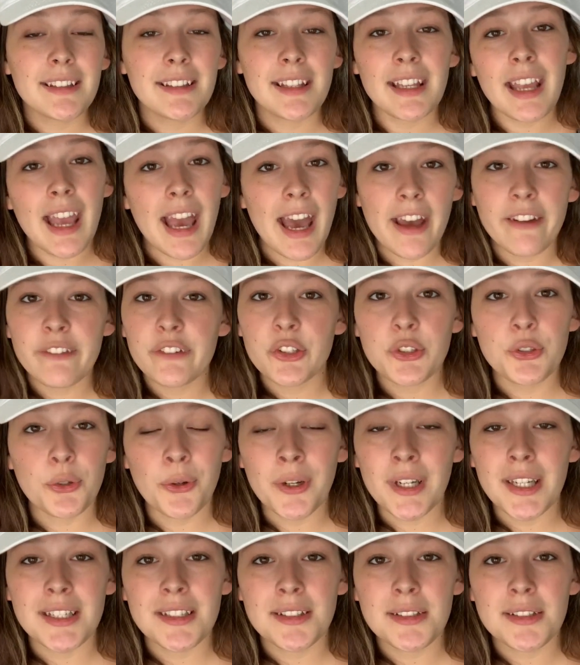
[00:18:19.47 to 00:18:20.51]
They have a
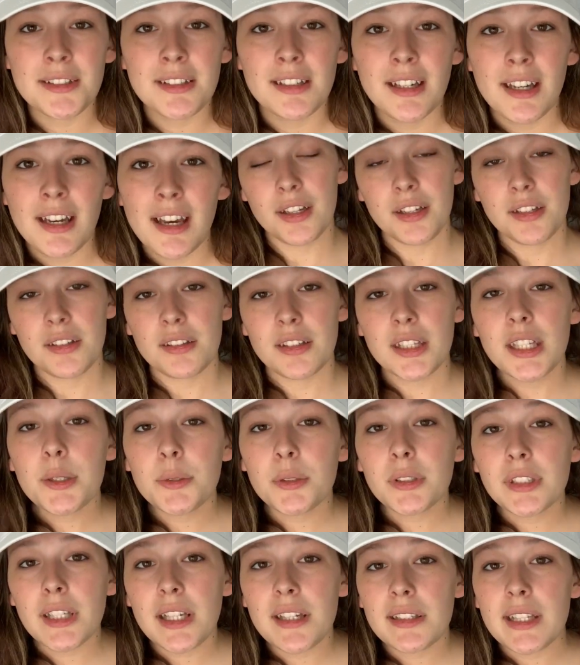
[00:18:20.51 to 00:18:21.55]
choice.
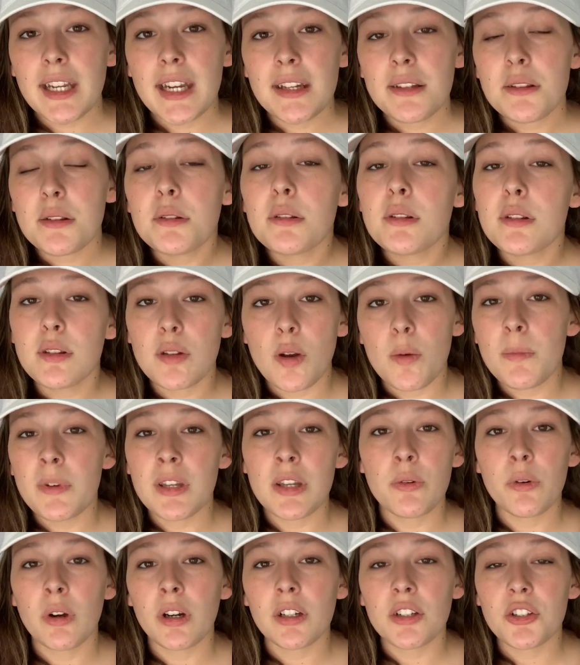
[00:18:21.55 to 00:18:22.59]
SeaWorld has canceled so
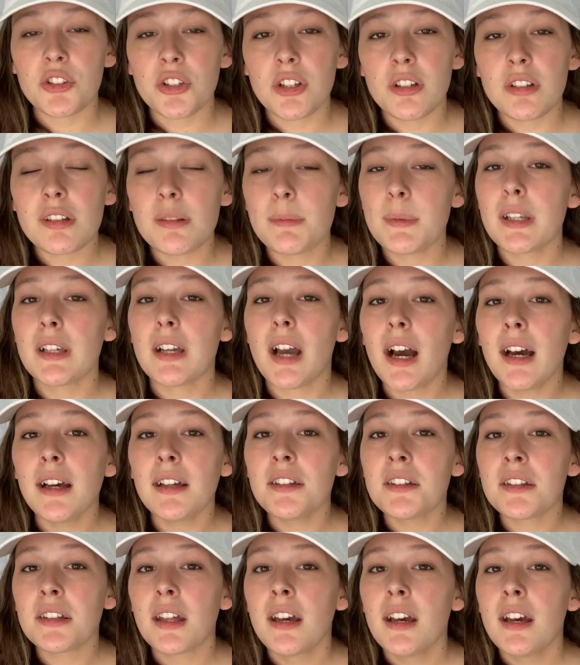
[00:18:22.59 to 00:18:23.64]
many orca shows
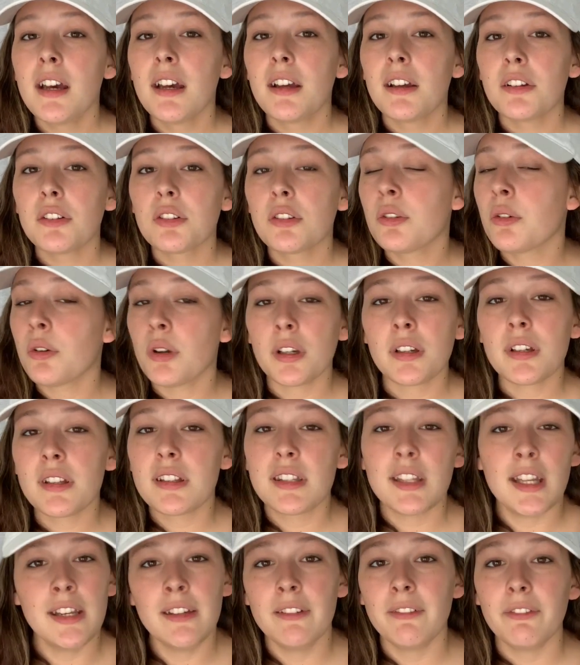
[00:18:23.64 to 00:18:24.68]
because the orcas
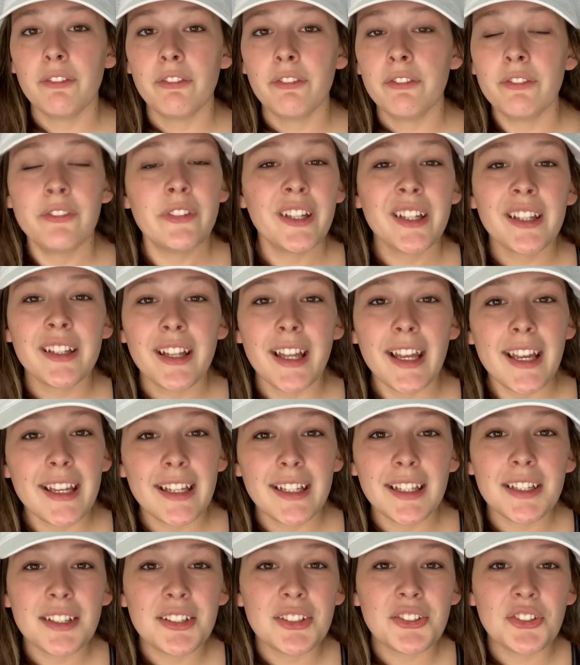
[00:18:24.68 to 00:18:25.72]
didn't feel
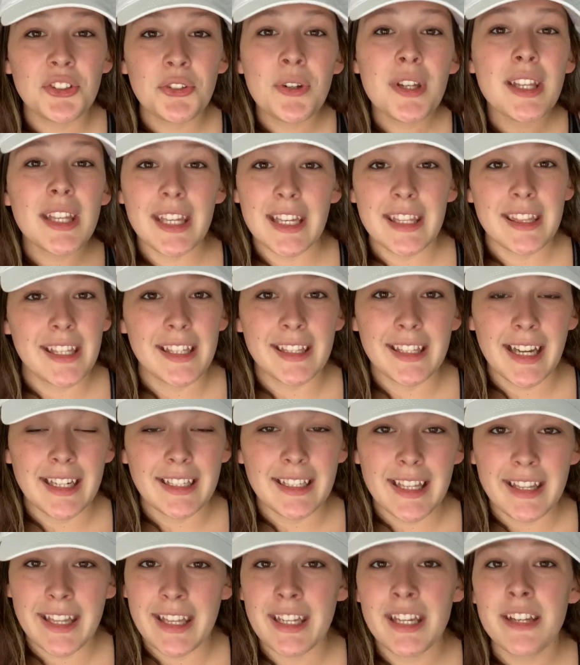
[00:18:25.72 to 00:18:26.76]
like doing anything that
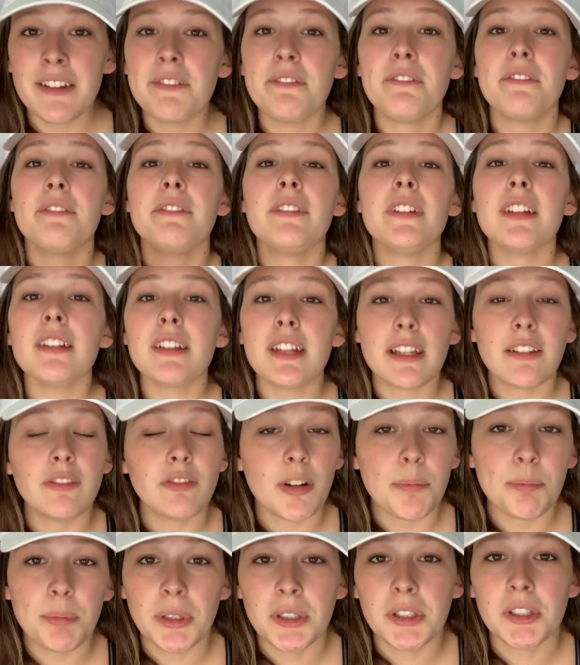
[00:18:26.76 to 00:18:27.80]
day. They didn't feel like
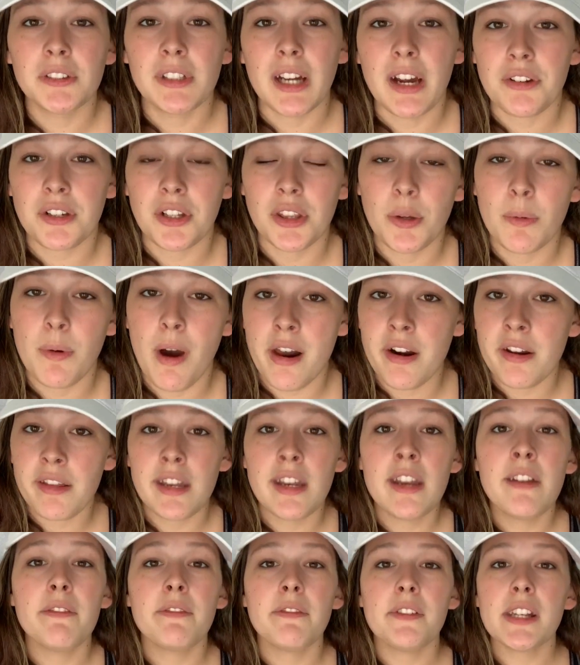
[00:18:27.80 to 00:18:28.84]
flipping around in the water. They
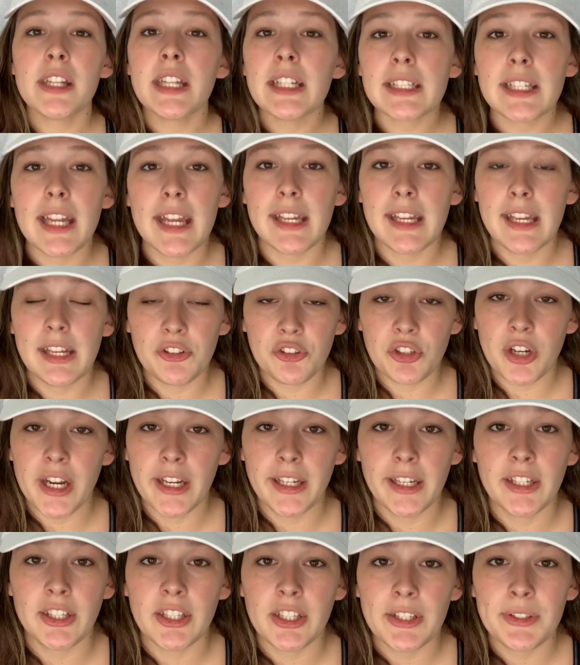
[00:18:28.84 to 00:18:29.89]
didn't feel like taking
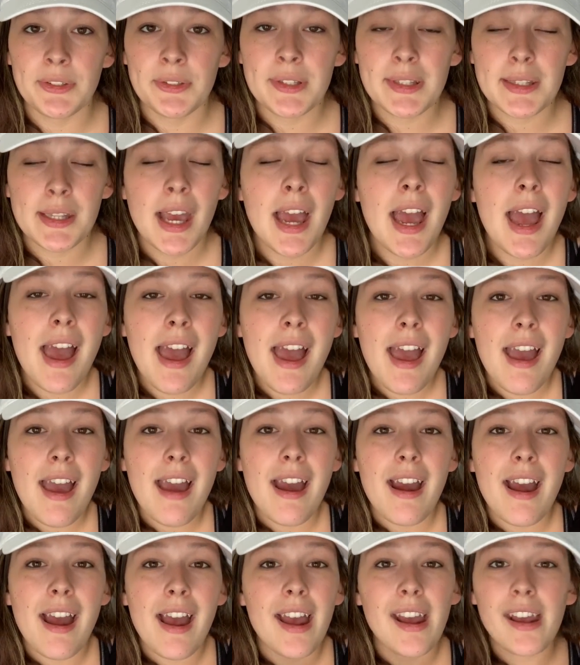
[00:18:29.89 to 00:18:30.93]
training cues.
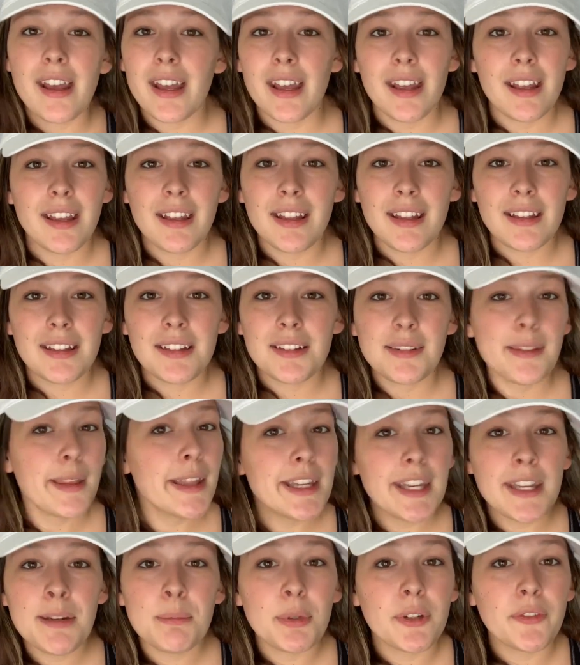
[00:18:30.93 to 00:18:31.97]
So
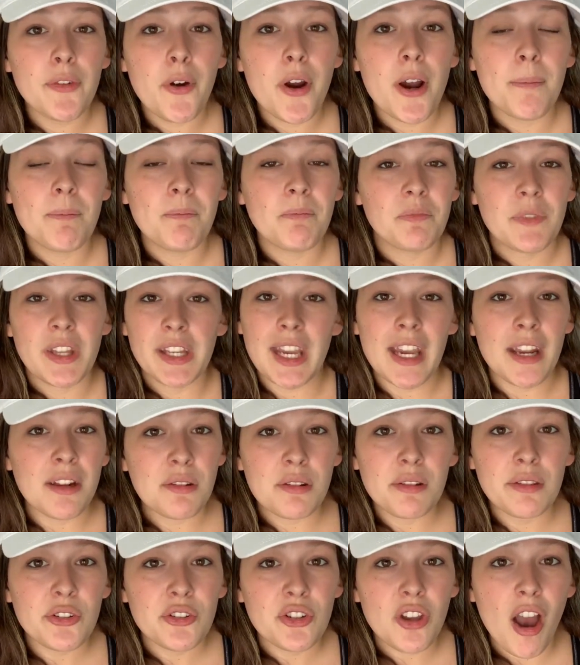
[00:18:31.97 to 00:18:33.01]
they didn't perform. They
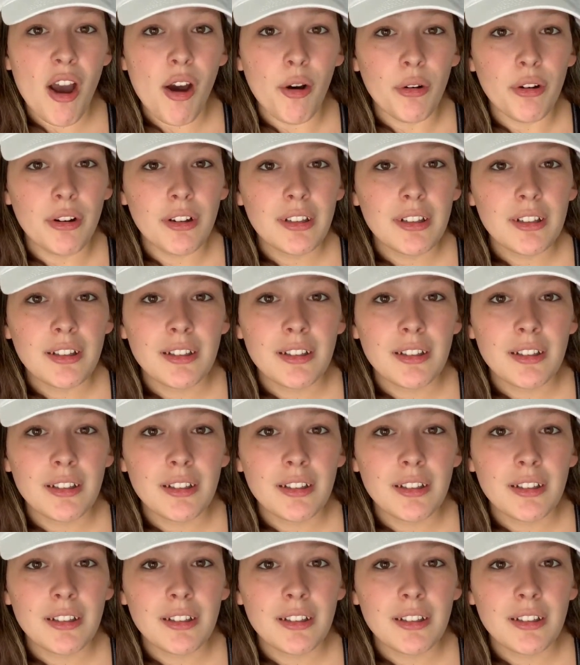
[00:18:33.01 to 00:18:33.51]
canceled the show.